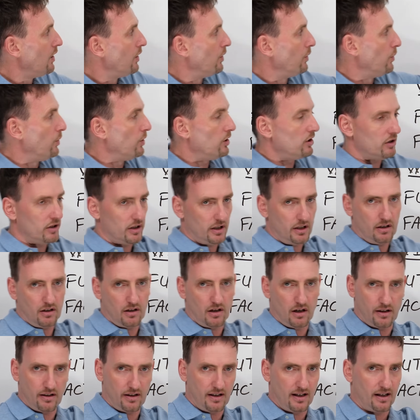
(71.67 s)
Would,
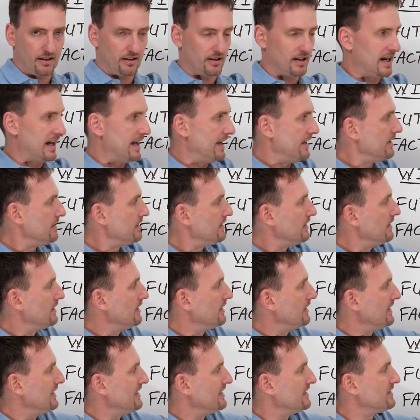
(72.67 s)
on the other hand,
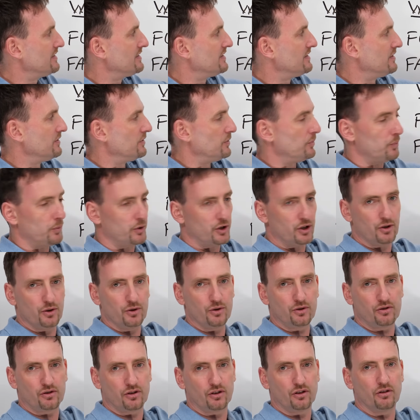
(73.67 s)
is we
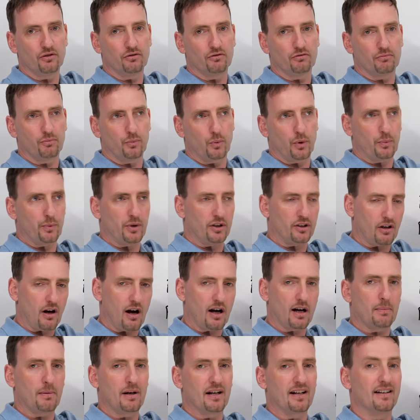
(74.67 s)
use to when we
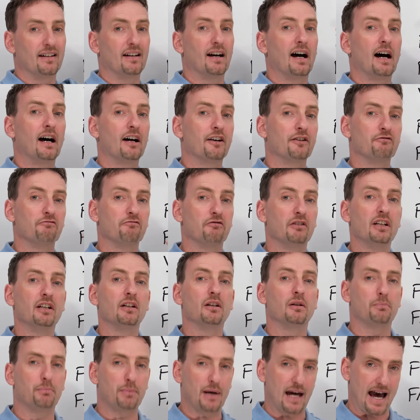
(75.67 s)
talk about an
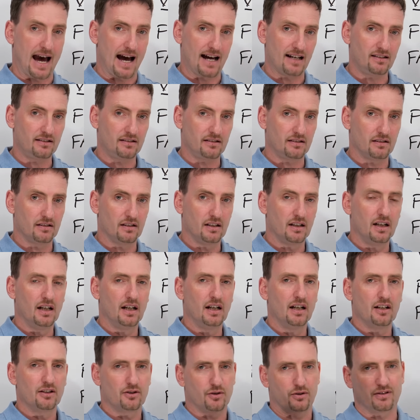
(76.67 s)
unreal past.
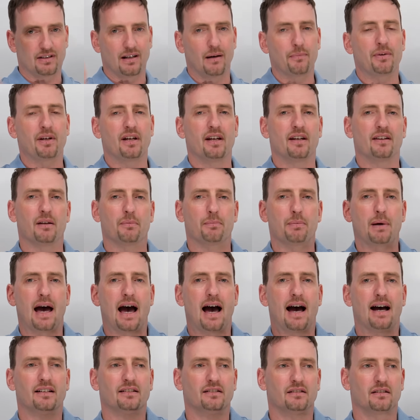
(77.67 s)
So something in the
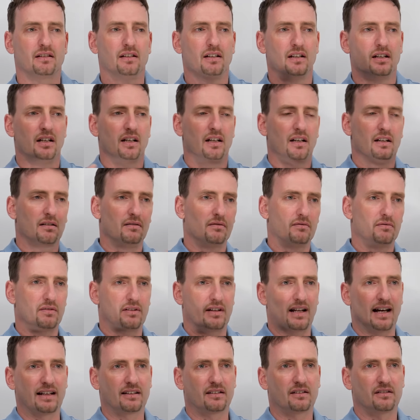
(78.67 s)
past
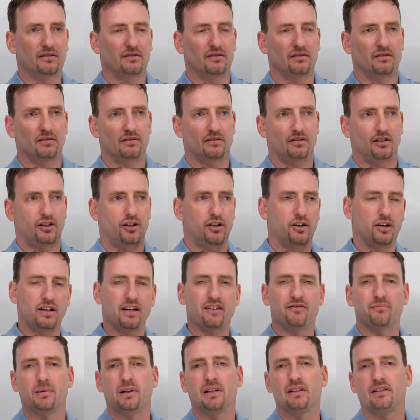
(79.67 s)
that could
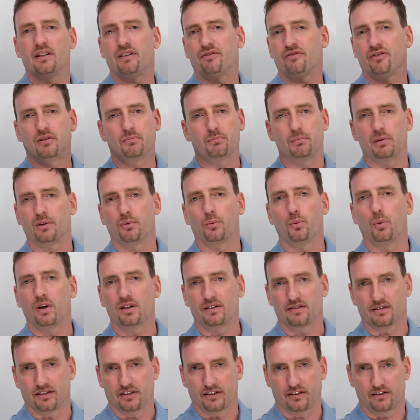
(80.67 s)
have been different but
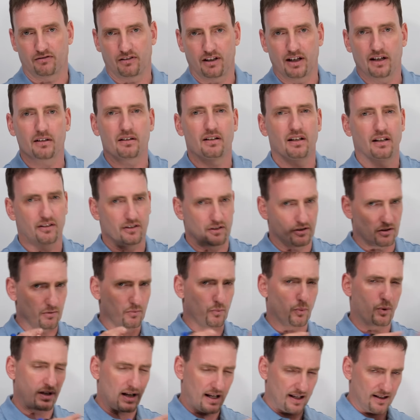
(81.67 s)
wasn't, right?
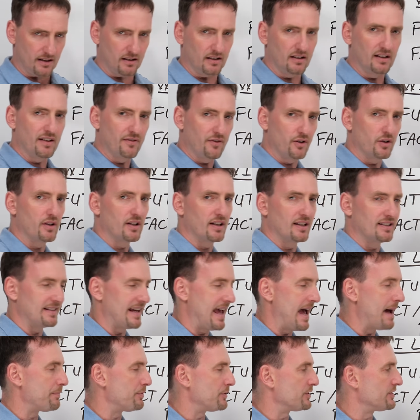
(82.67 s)
And when I give you the
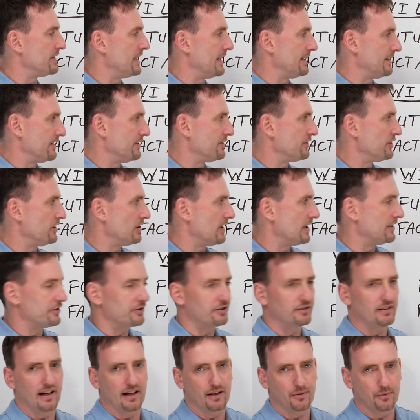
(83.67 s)
example sentence, you'll
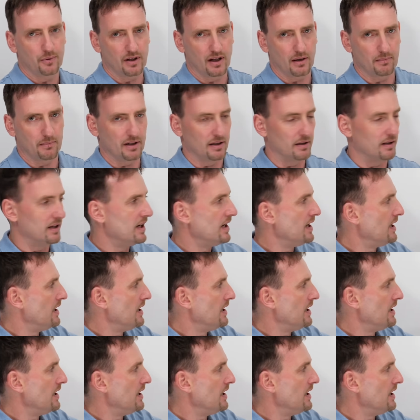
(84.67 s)
understand what I mean.